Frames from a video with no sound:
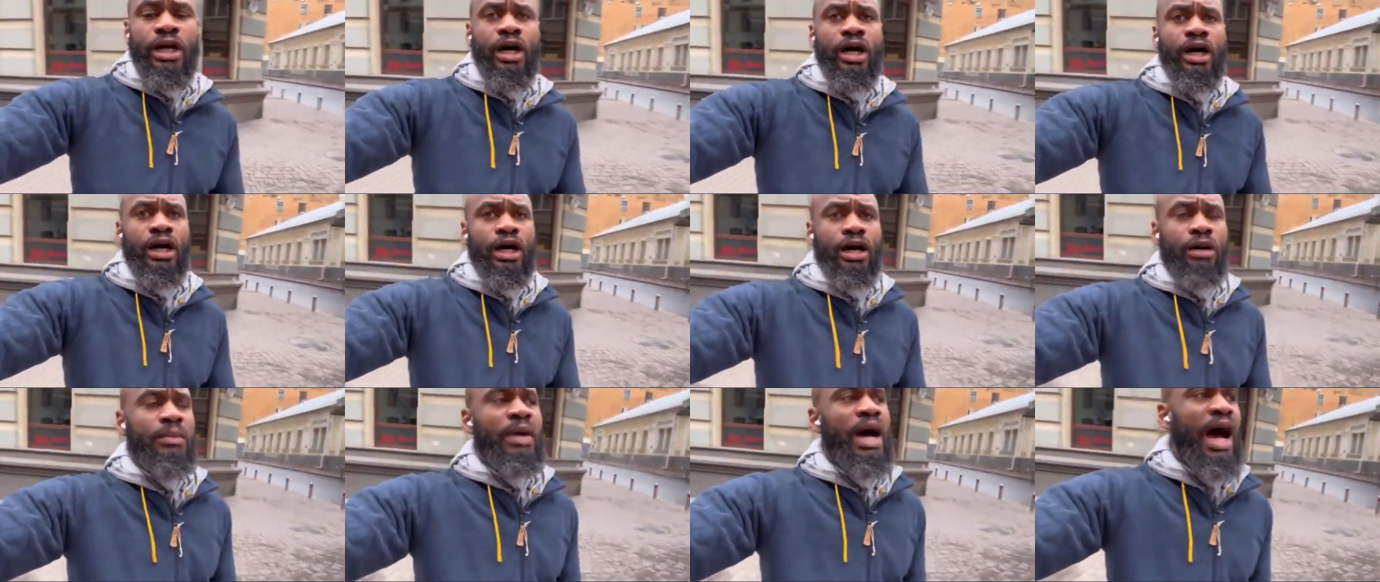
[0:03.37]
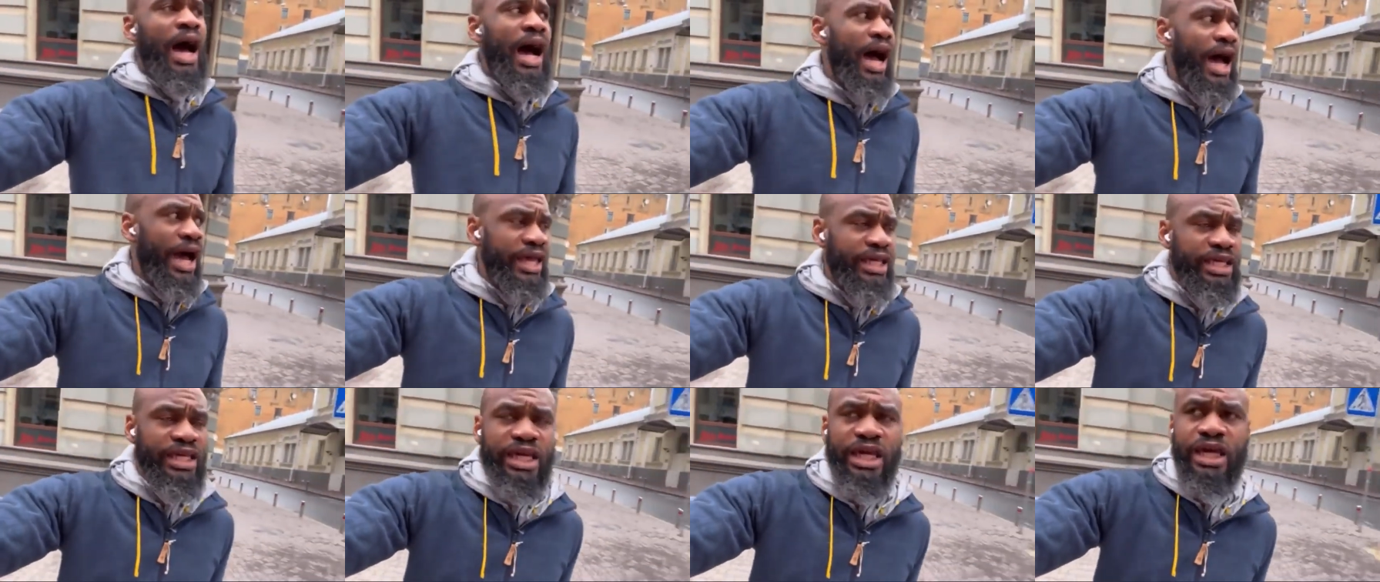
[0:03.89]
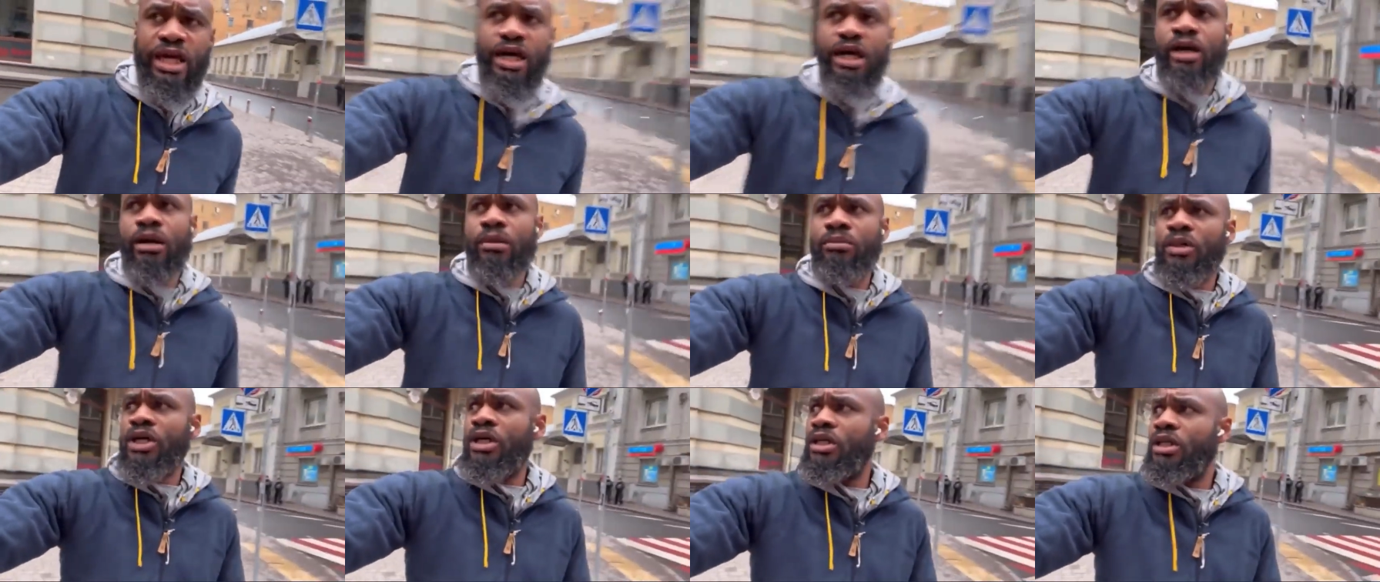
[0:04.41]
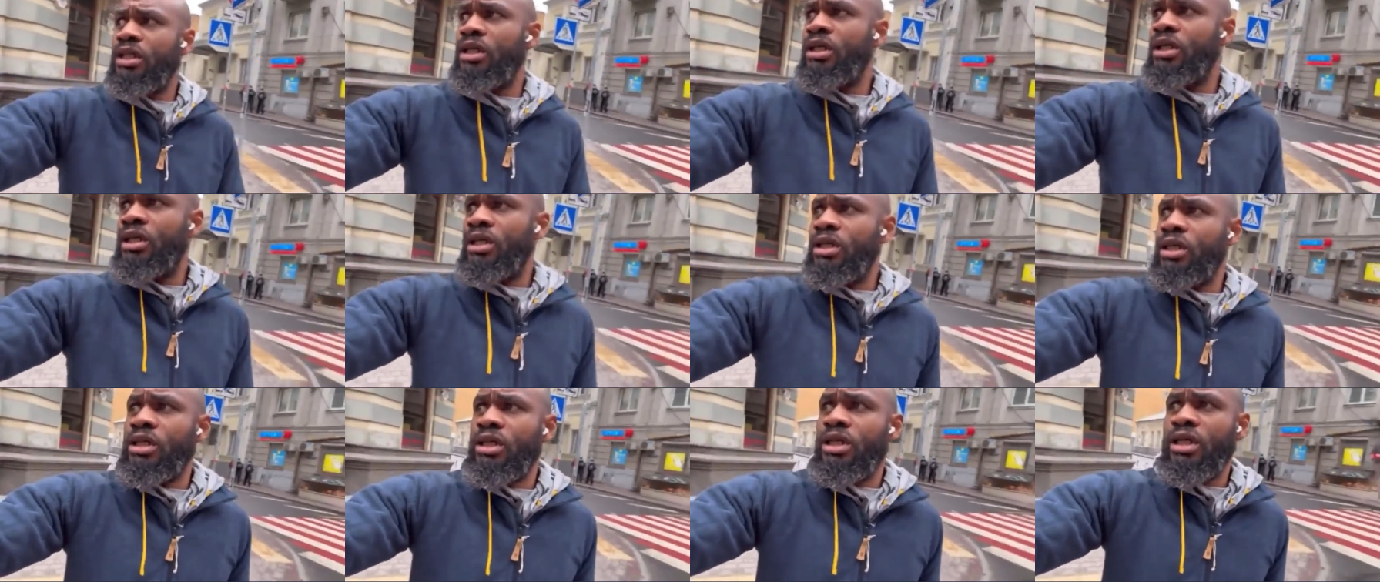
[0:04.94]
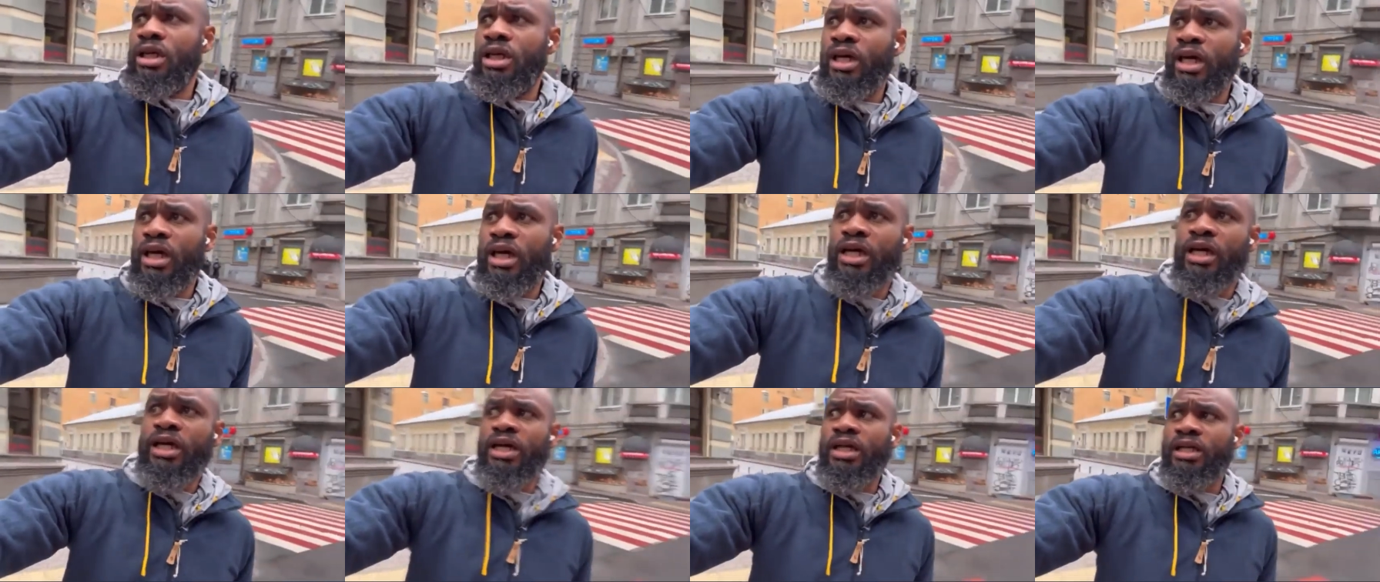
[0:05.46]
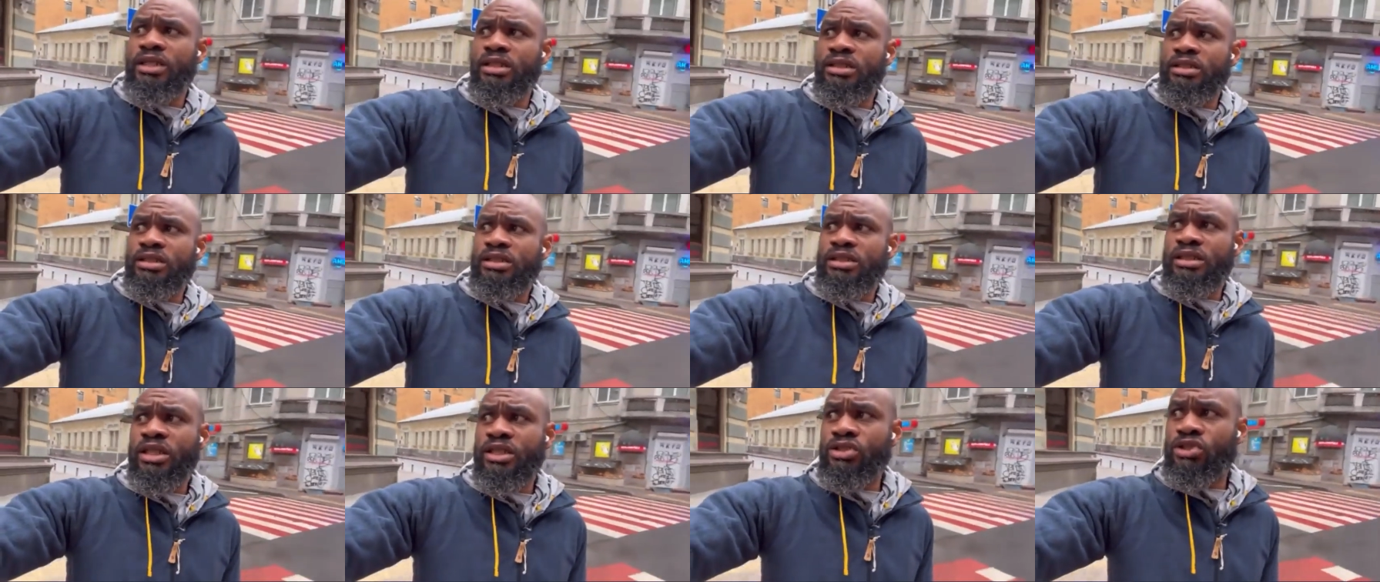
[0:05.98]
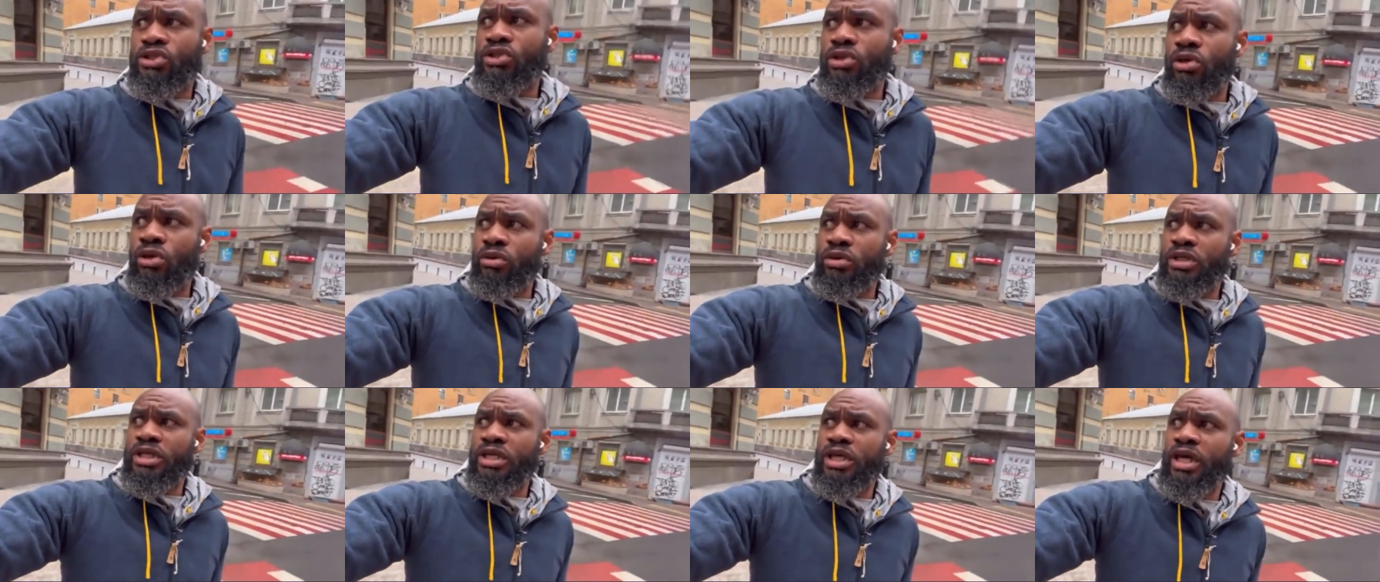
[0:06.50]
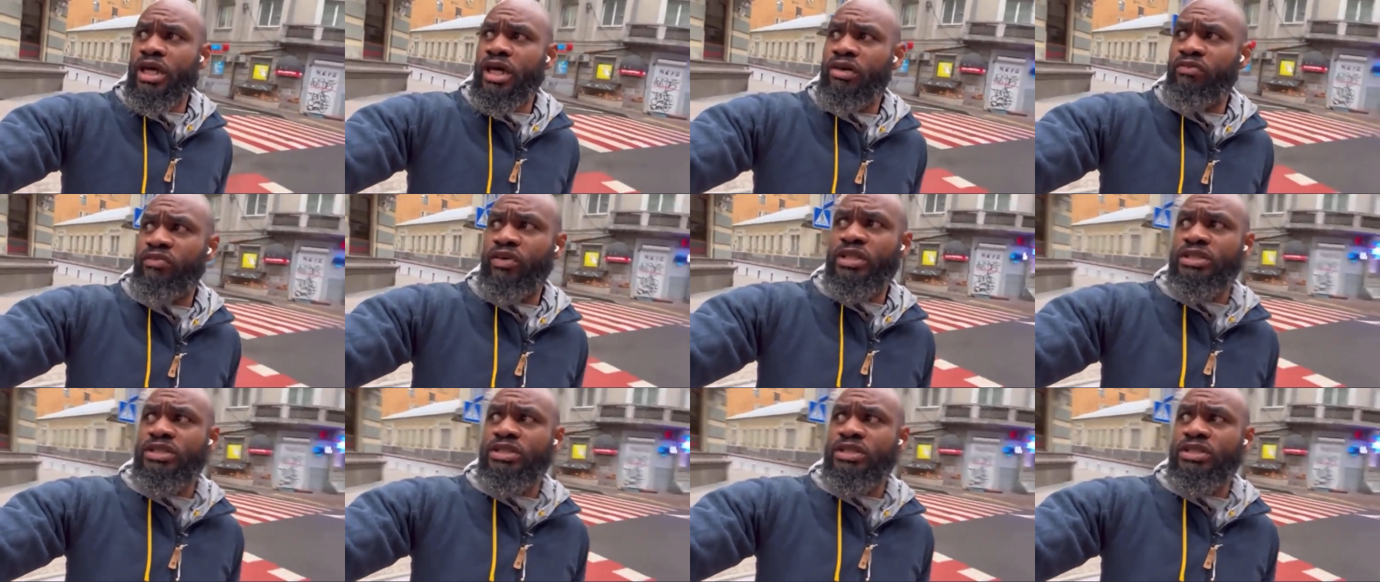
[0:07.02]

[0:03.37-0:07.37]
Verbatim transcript: Um, I am in central Kiev.